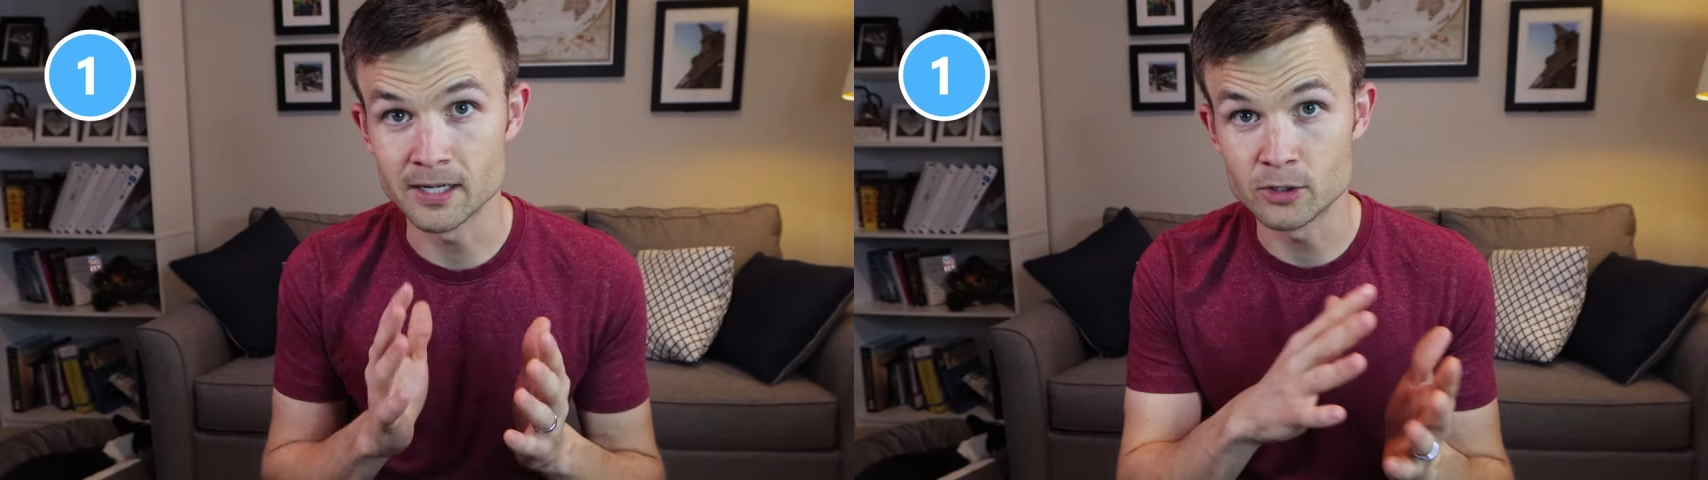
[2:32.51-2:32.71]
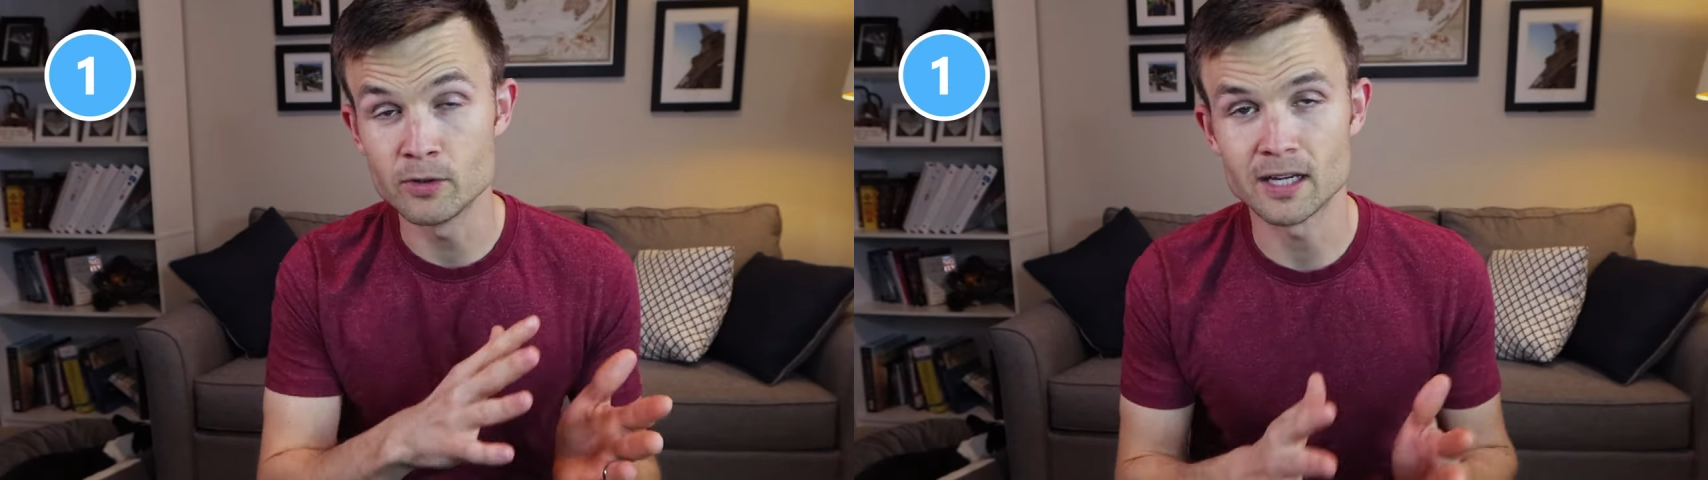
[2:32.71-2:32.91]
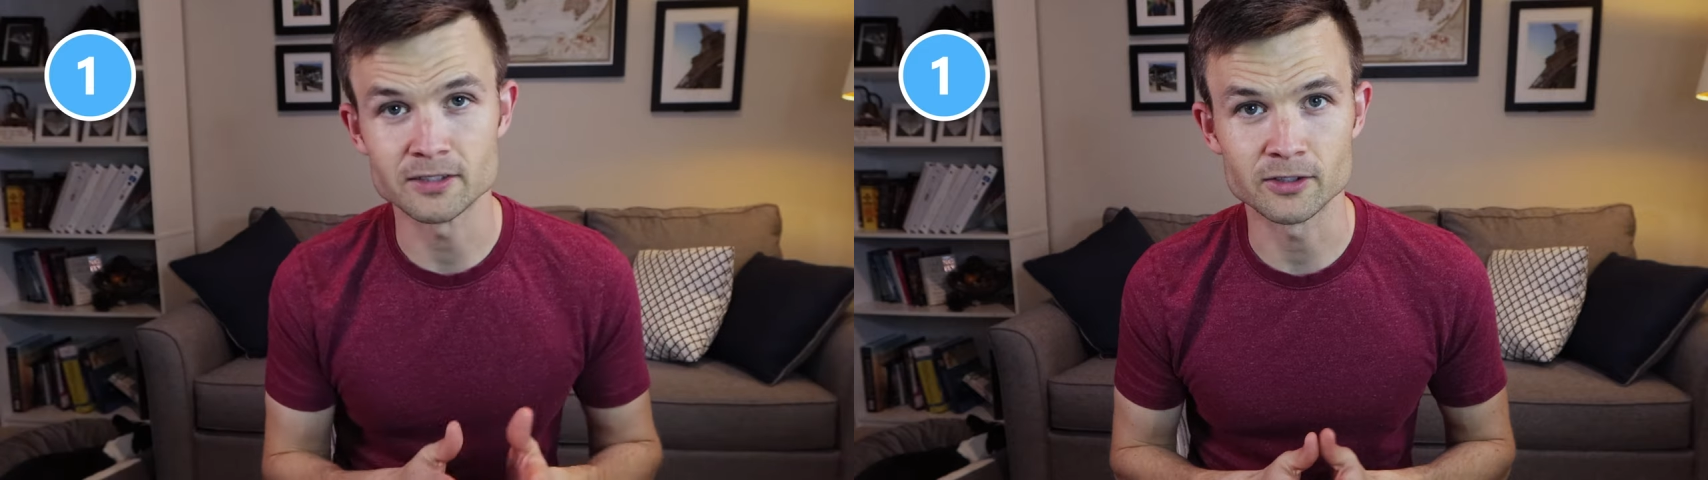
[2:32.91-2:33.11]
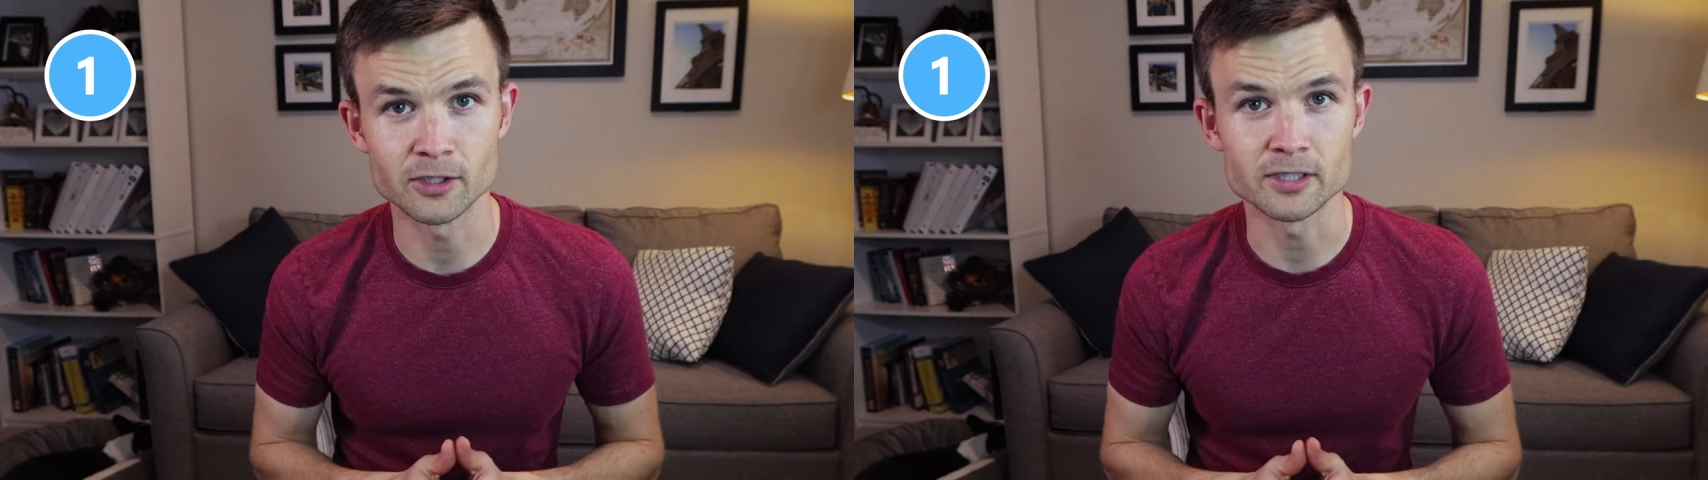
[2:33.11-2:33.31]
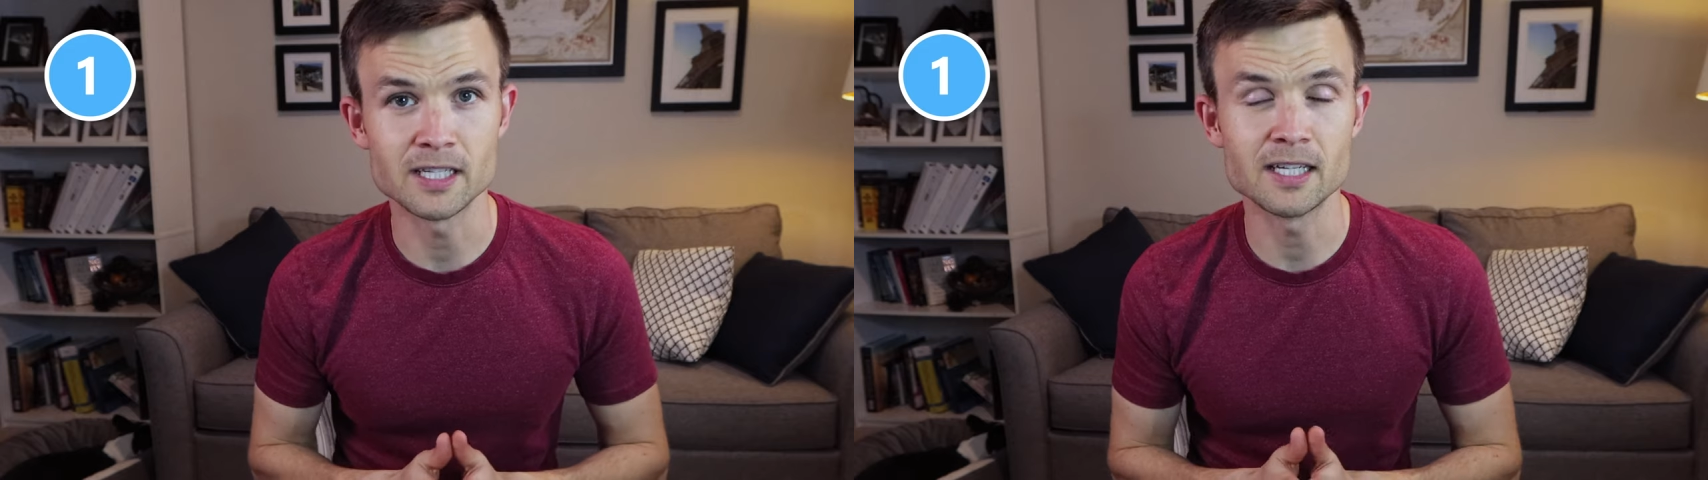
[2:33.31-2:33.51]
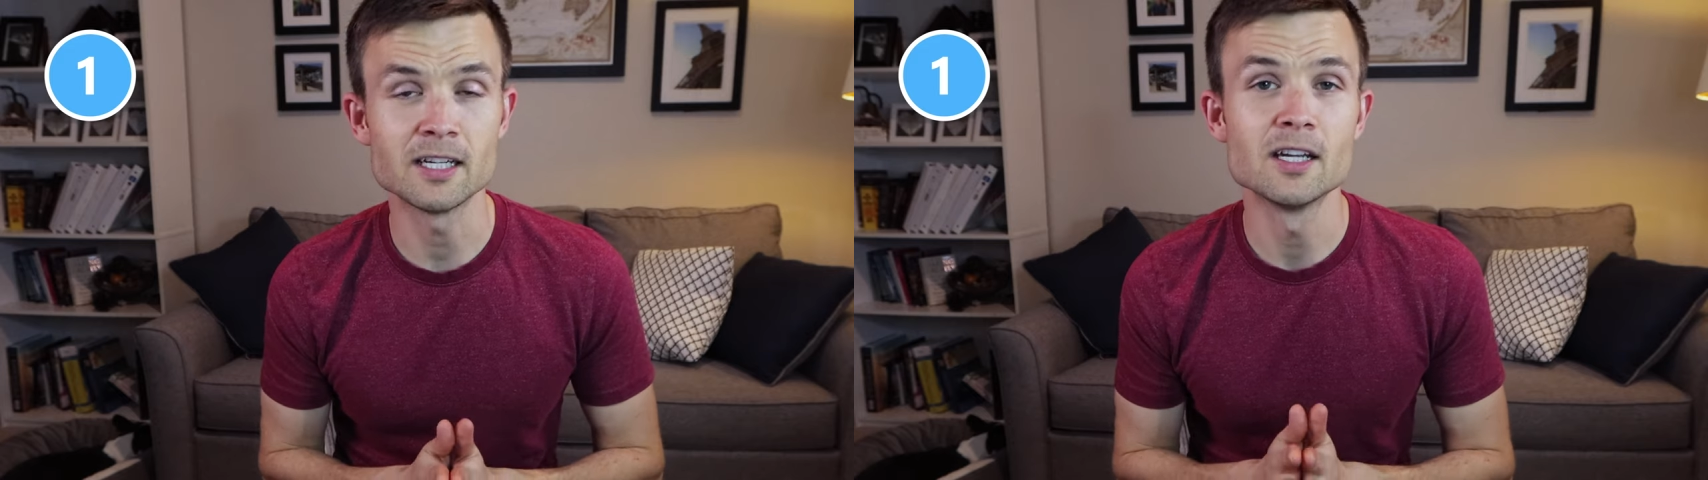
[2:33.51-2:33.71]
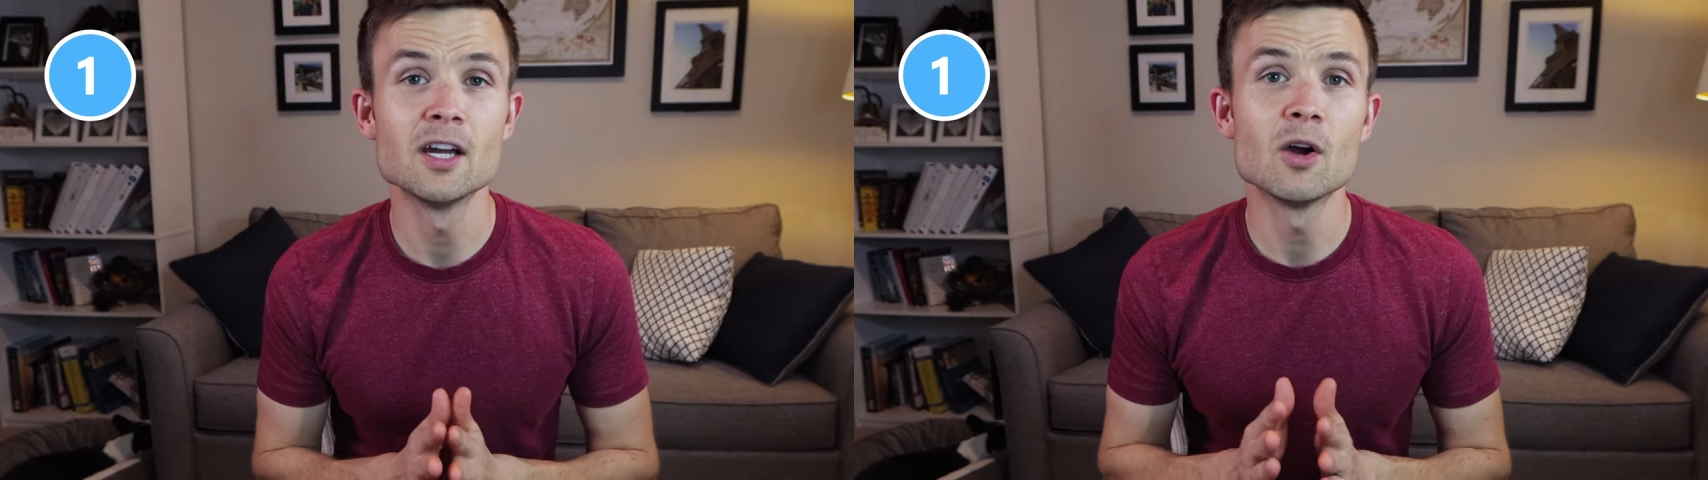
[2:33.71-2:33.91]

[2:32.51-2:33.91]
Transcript: in 2013